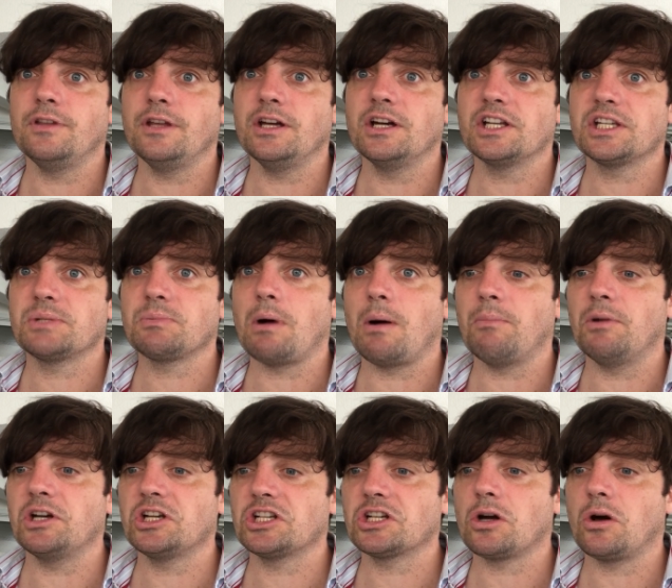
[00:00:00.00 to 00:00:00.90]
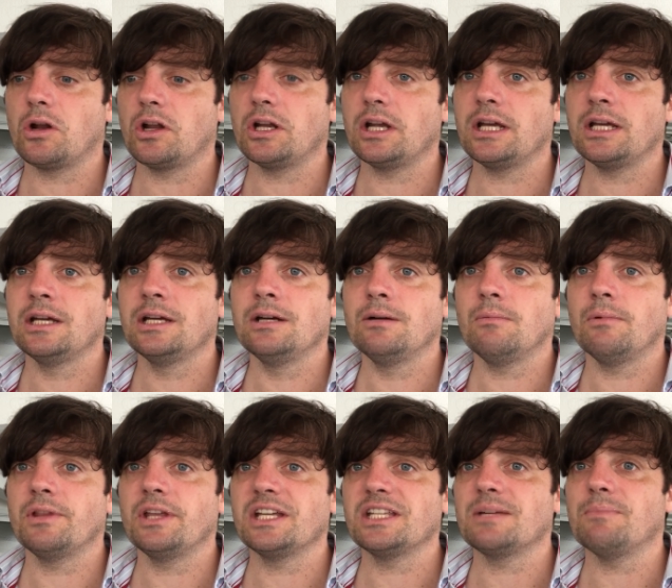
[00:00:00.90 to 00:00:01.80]
the erstwhile British colony,
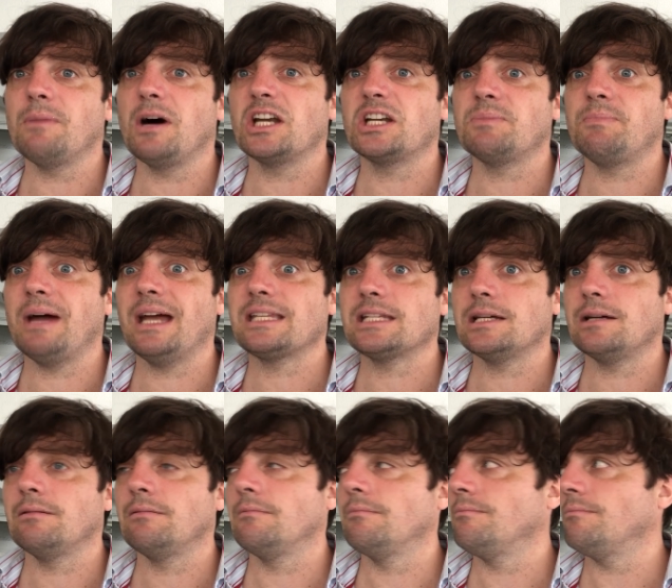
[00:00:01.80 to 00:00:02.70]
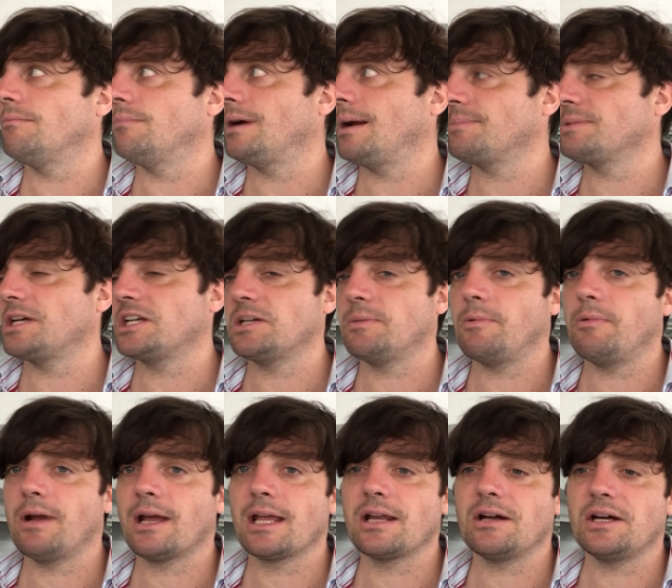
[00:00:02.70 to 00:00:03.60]
where things are much better. Perhaps that should
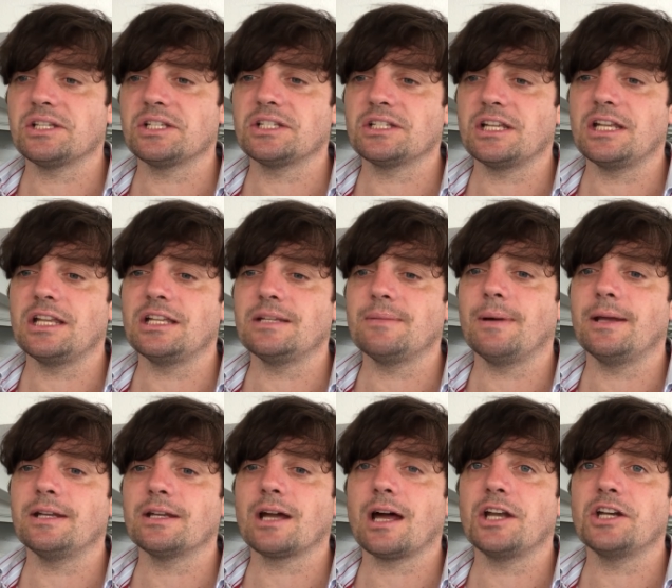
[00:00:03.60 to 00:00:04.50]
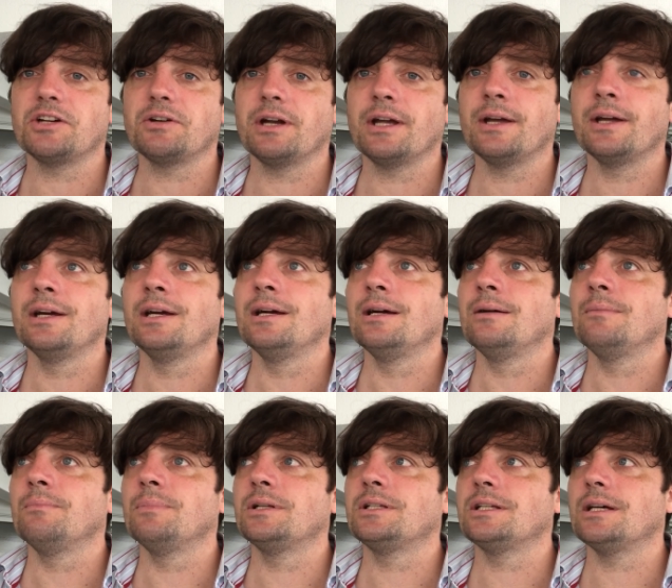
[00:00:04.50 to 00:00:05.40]
be recognized as an independent country.
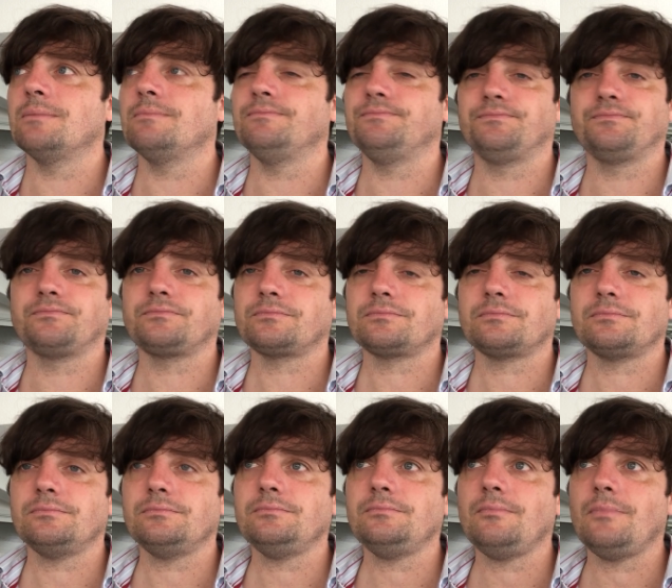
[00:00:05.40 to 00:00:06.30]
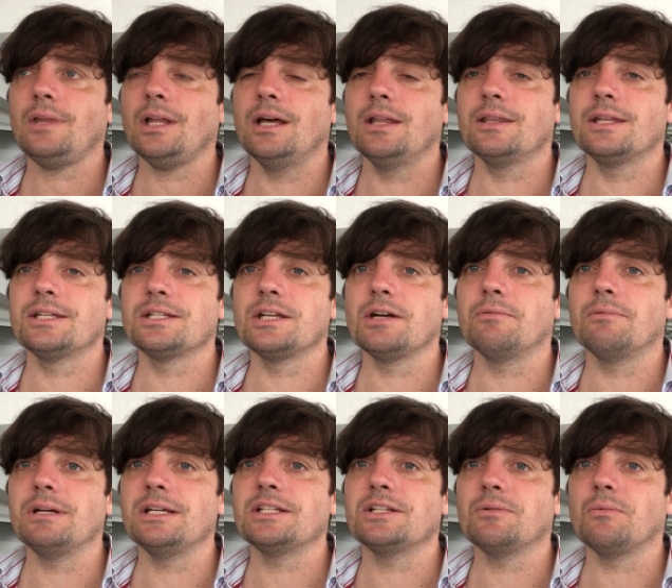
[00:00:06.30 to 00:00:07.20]
But um, there's no
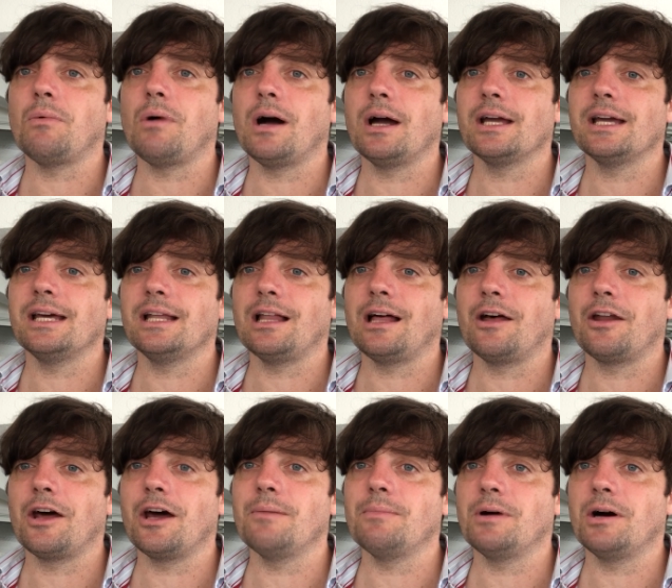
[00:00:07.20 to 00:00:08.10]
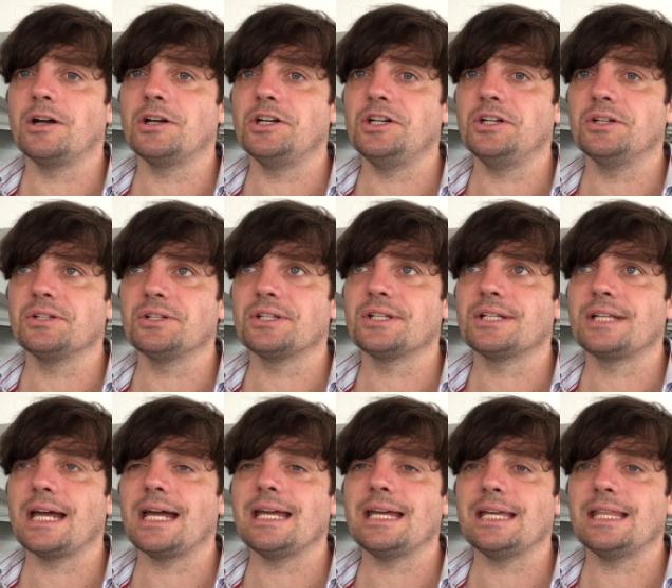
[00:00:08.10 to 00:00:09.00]
reason why Ilhan Omar shouldn't
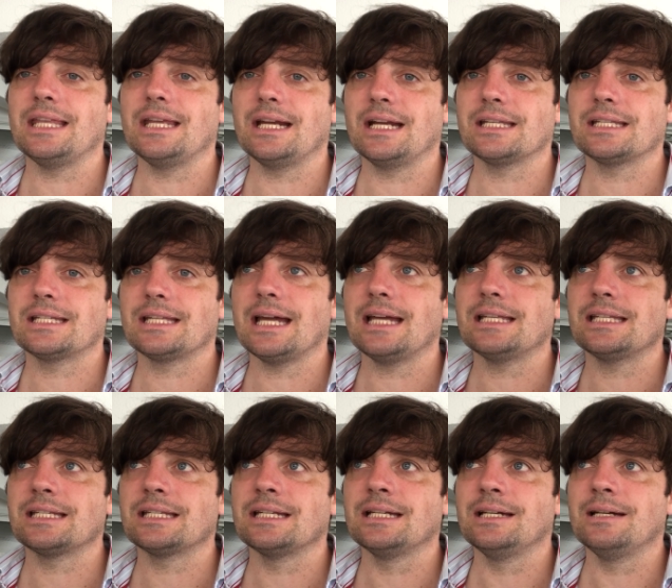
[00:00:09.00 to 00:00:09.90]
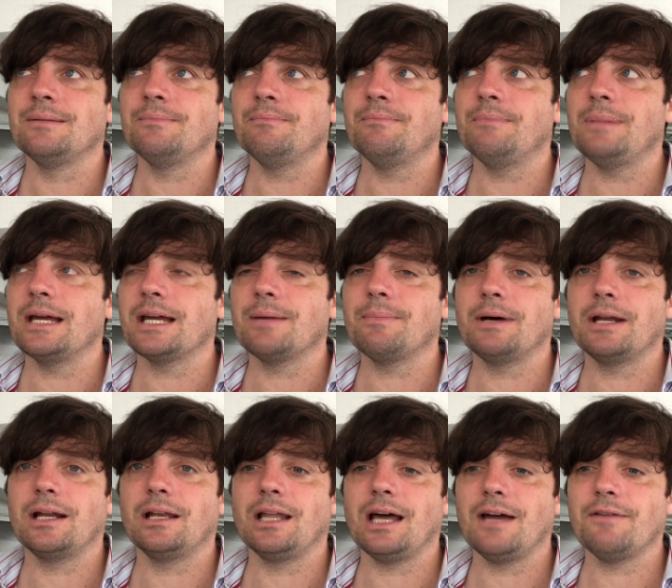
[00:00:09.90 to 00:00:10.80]
stay in the United States, make a
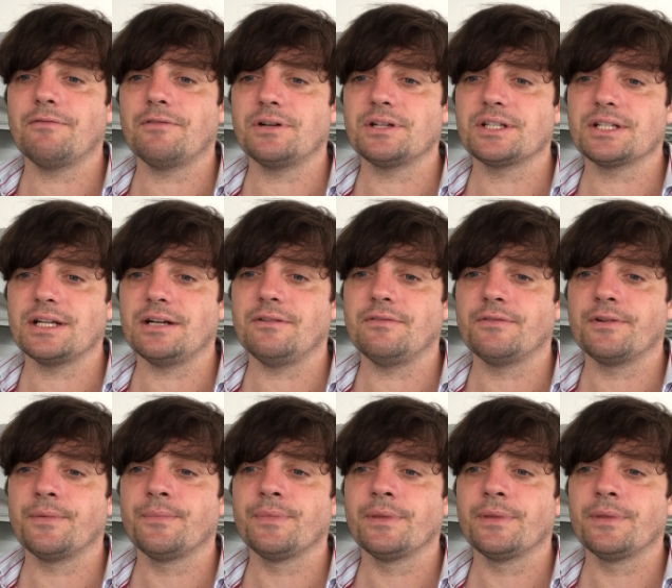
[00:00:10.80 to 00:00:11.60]
better life for herself.